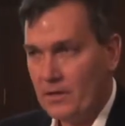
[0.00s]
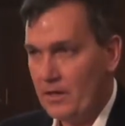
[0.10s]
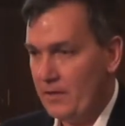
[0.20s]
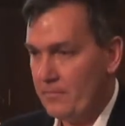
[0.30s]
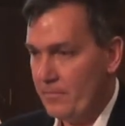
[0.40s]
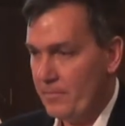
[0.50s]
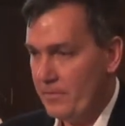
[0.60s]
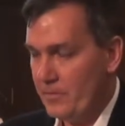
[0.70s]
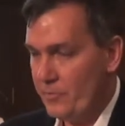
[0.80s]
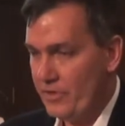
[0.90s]

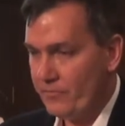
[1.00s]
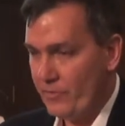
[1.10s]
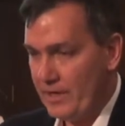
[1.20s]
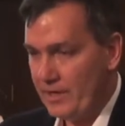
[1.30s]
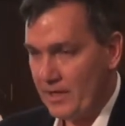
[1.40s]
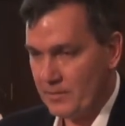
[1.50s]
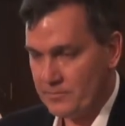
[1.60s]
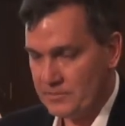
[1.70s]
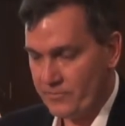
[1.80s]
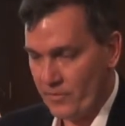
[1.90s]
Um, the brief really comes